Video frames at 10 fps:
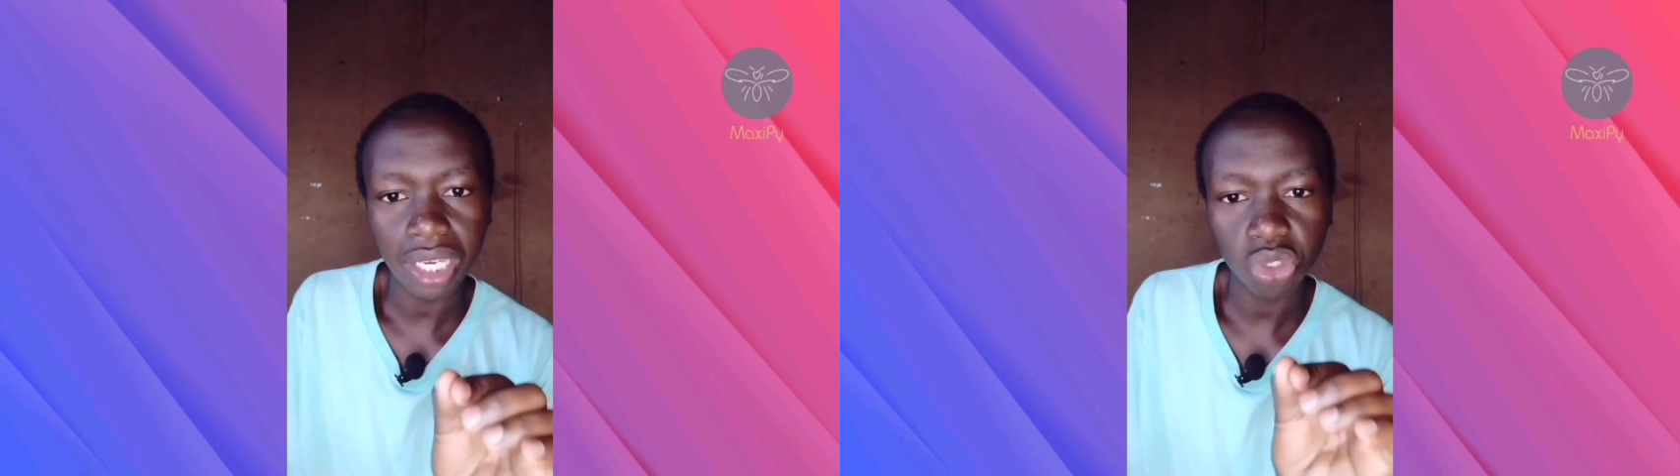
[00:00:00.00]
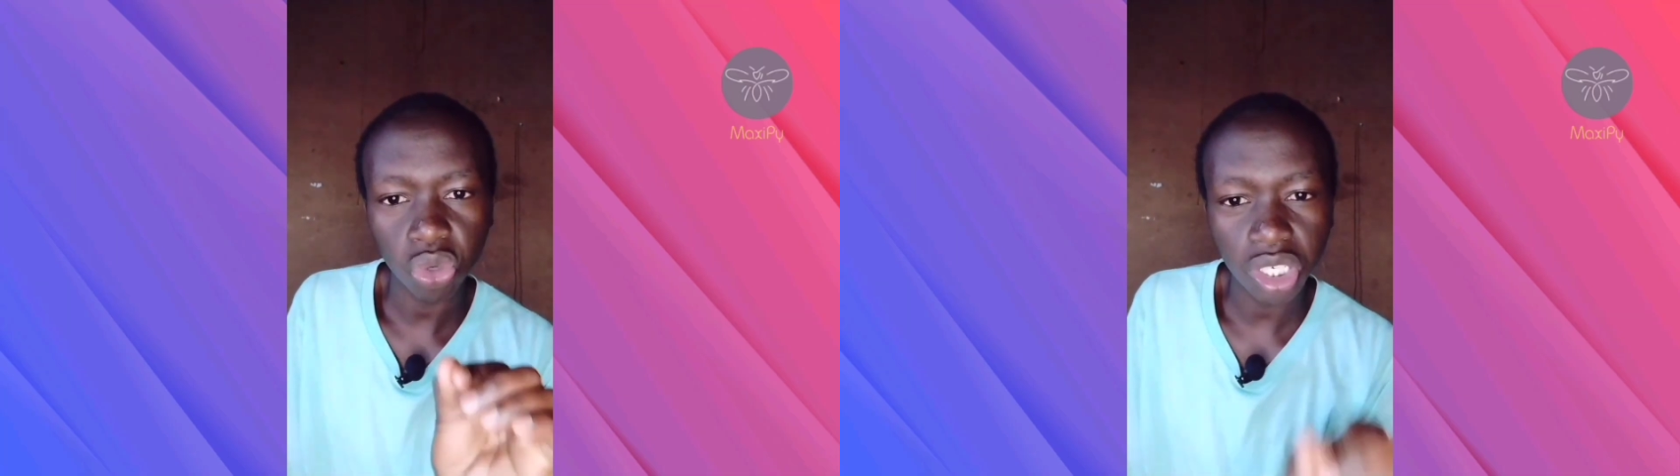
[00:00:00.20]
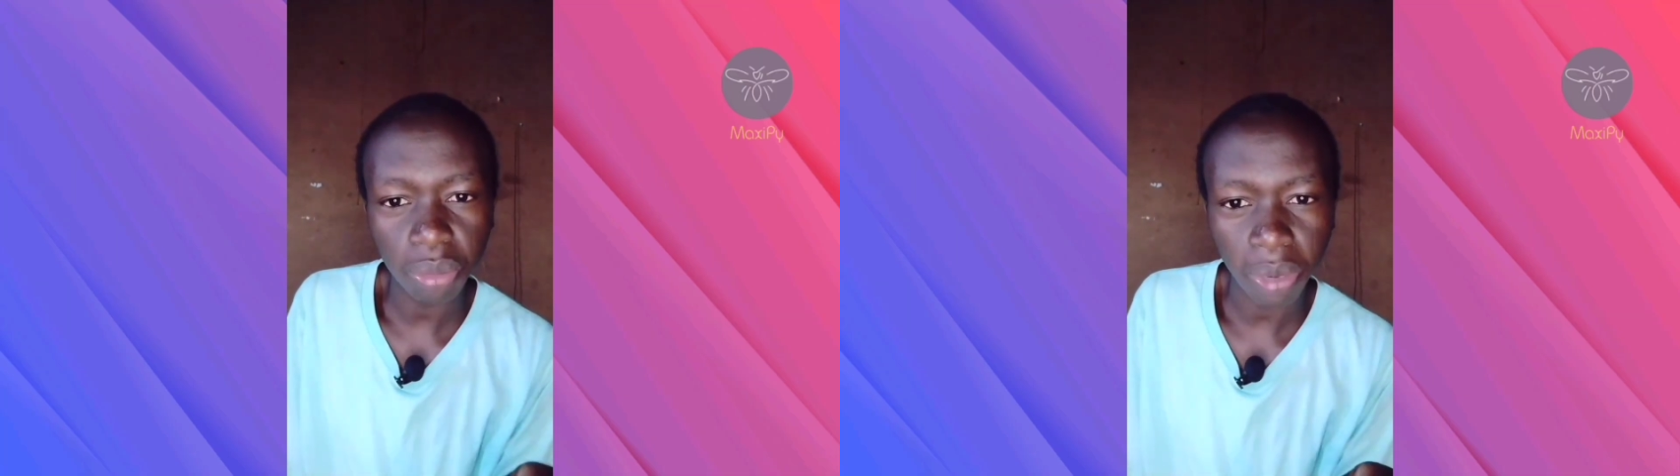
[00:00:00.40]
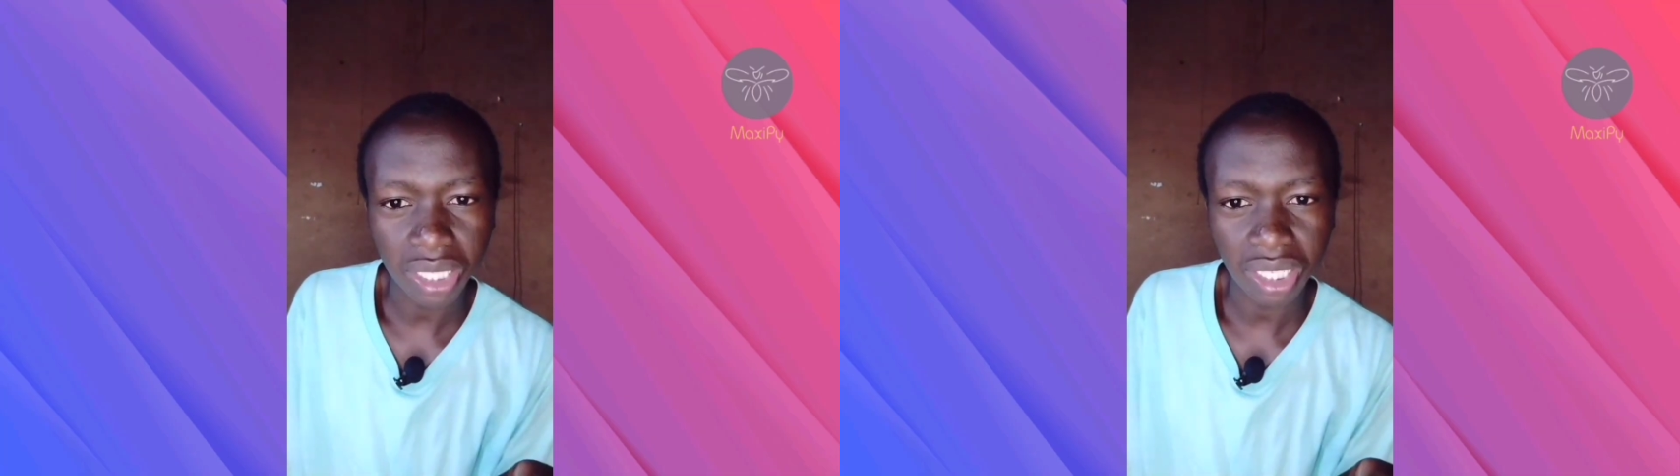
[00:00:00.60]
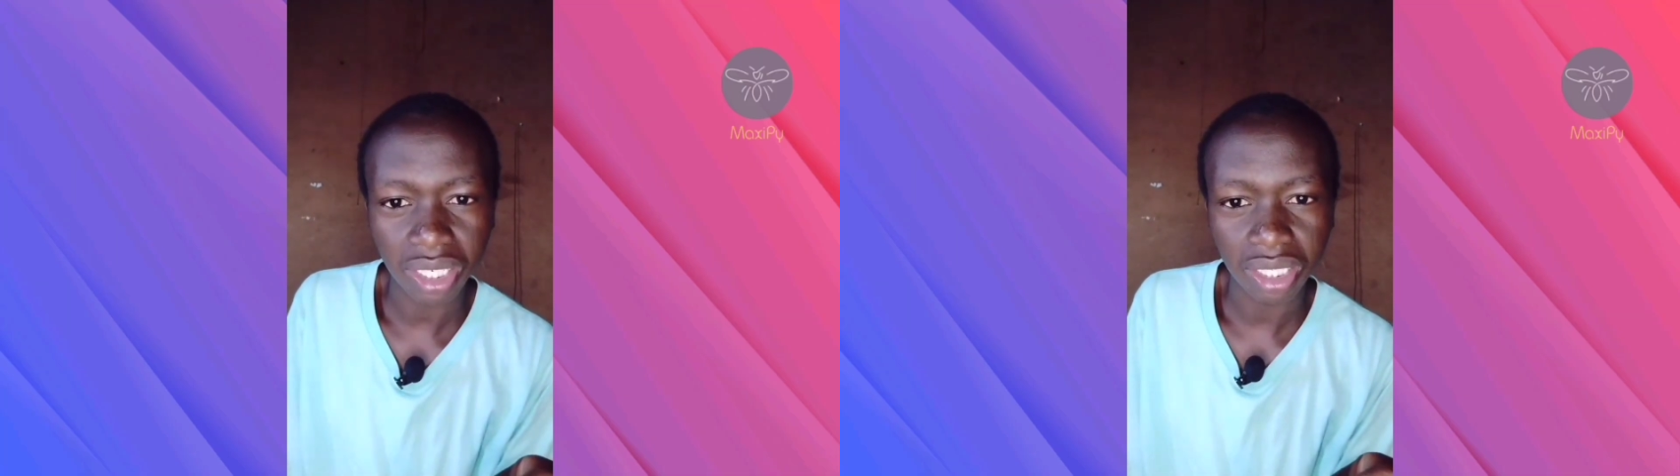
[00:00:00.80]

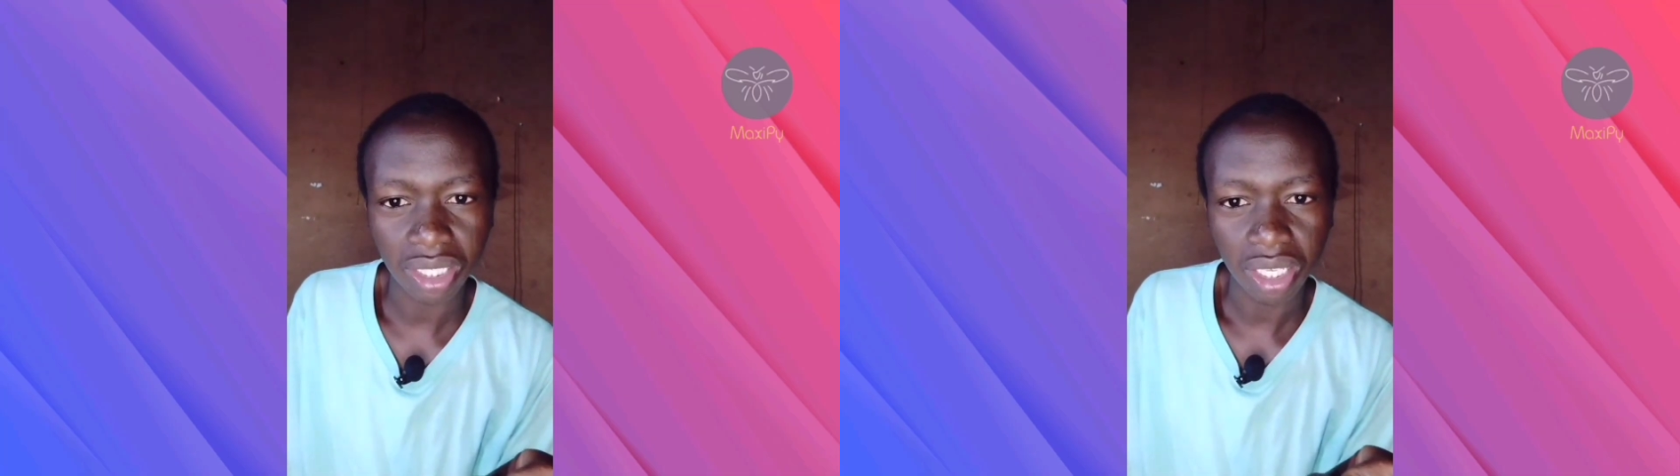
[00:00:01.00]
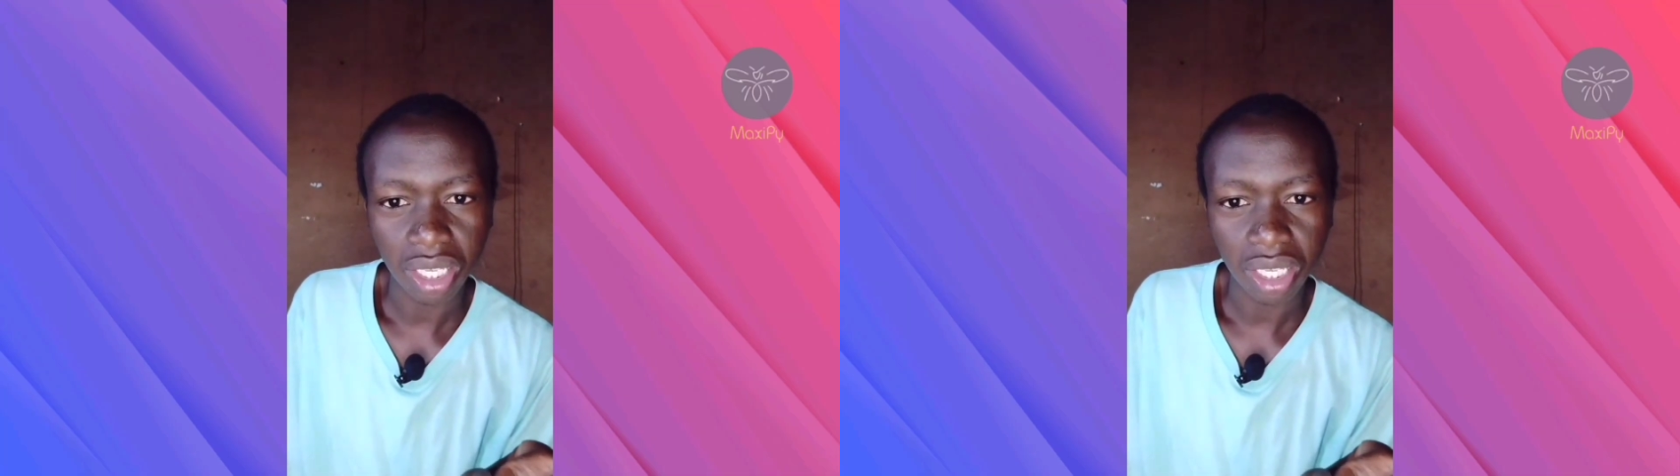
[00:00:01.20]
20%.